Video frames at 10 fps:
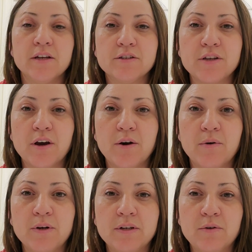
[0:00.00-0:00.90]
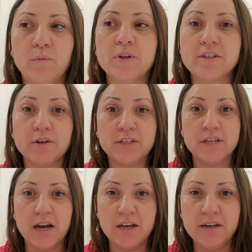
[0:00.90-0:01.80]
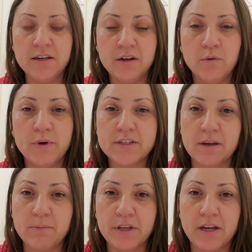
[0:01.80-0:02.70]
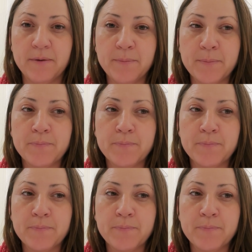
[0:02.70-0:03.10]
So once they're done with something,